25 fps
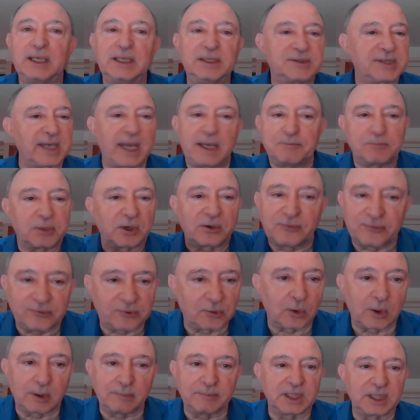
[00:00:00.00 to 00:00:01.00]
is a
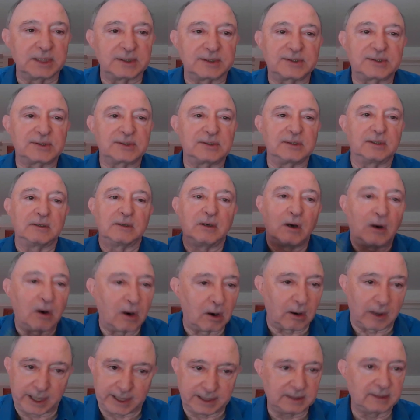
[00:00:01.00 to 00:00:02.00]
performance
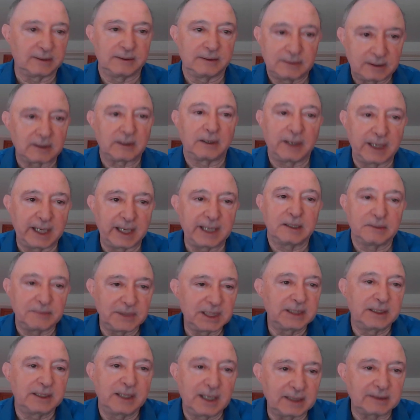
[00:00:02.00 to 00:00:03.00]
art. All right. I
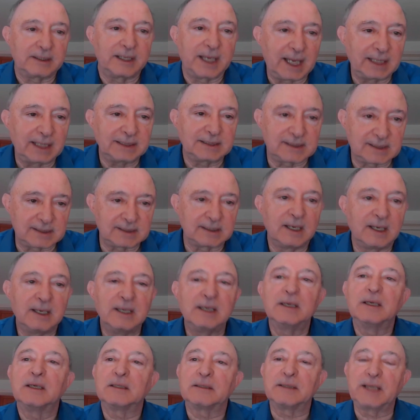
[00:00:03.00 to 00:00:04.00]
mean, that's
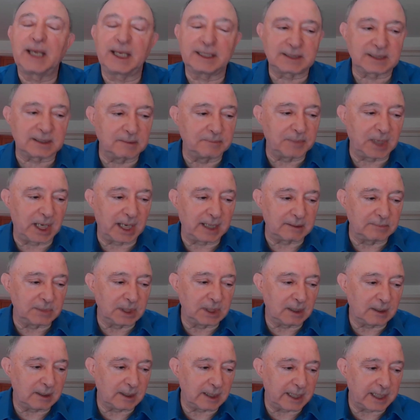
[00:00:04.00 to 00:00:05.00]
the bottom
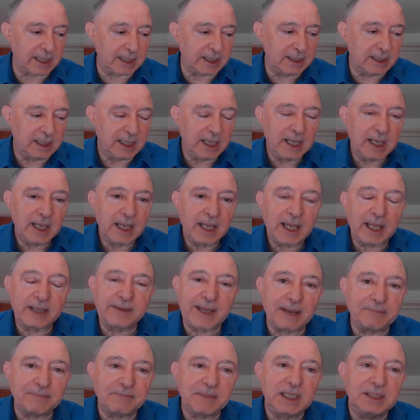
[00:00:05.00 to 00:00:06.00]
line. And
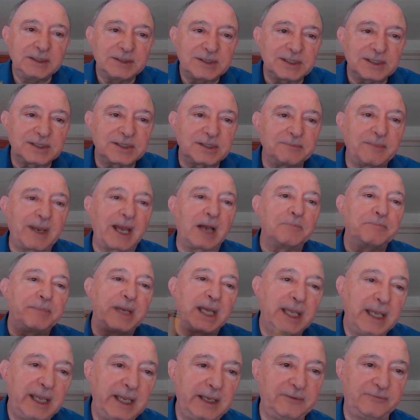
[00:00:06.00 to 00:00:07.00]
that means it's about
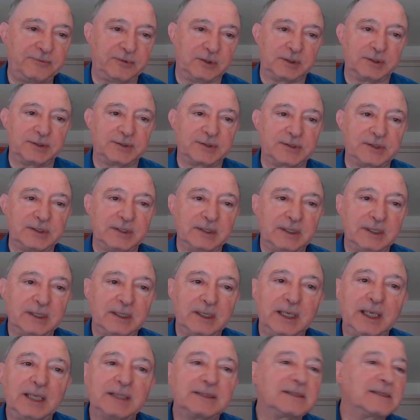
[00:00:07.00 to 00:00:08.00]
behaviors.
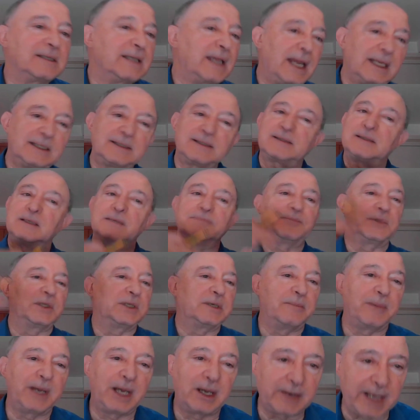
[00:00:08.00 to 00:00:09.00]
It's not simply
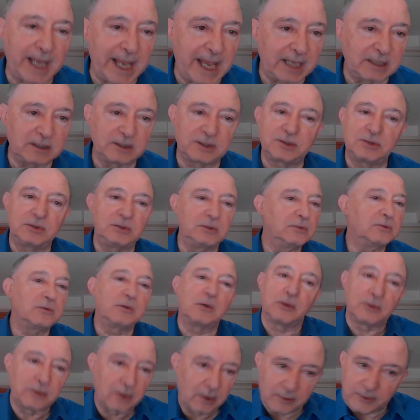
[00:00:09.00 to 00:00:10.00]
about attitude,
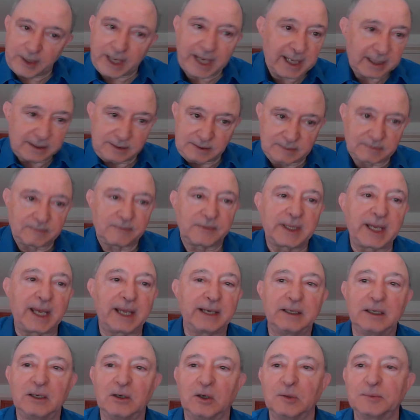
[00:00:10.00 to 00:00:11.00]
although
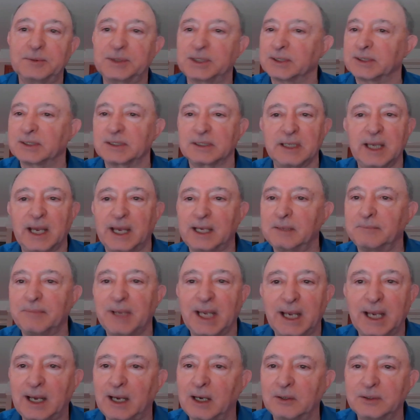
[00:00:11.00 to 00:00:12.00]
that helps. It's not
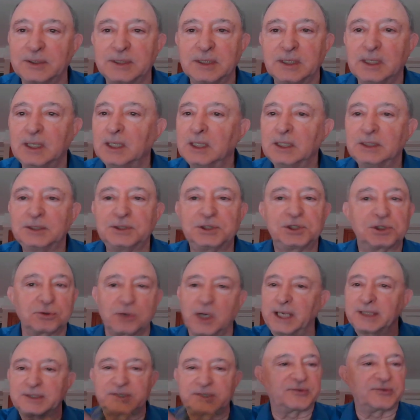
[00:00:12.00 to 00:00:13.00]
about
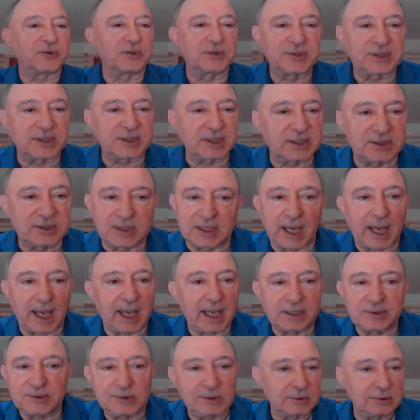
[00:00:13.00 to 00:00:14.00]
dress for
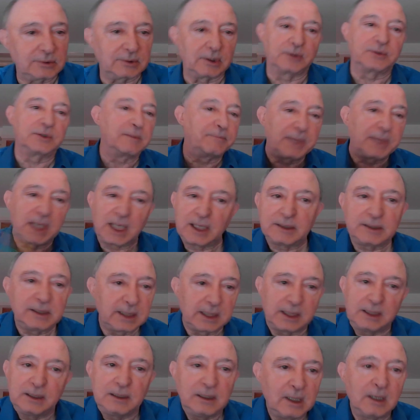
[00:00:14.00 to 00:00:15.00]
success, although
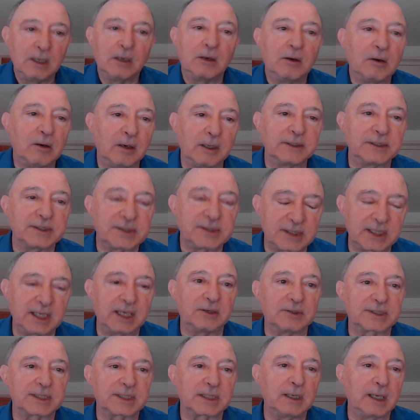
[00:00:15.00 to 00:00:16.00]
depending on the
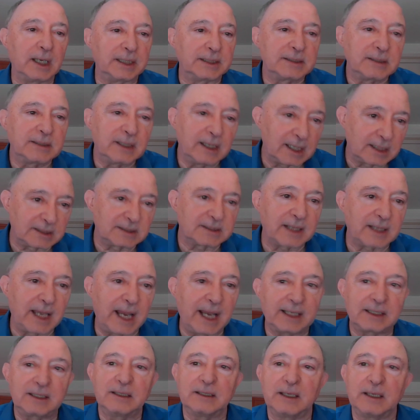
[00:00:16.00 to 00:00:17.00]
sales context,
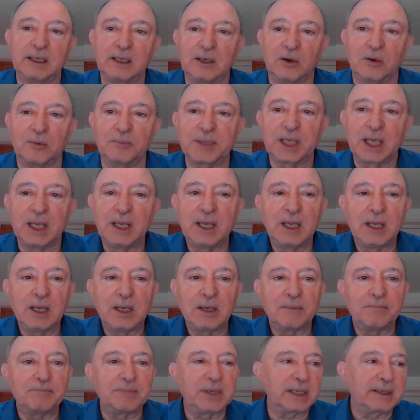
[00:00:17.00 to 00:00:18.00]
that can help.
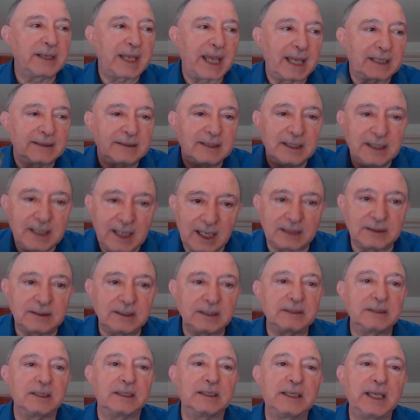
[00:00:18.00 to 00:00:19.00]
But at the end
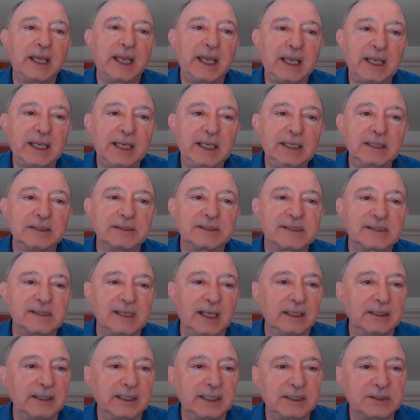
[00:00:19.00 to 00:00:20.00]
of the day,
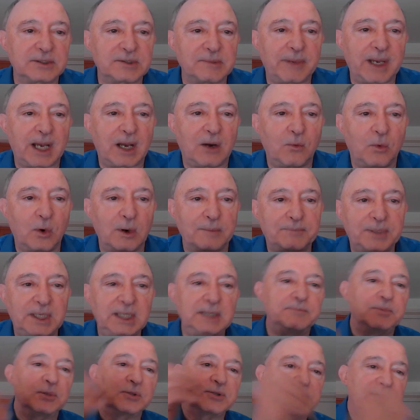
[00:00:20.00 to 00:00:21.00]
selling is about what
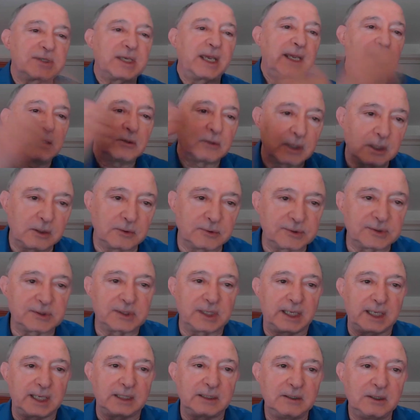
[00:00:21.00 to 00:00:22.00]
people say or don't
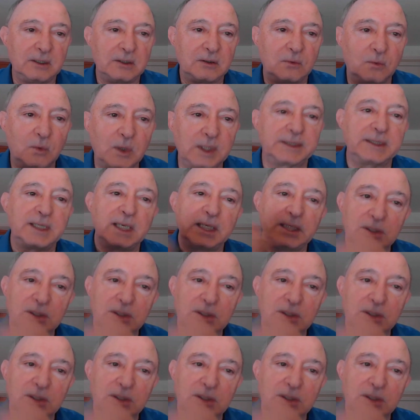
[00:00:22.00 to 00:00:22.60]
say, what they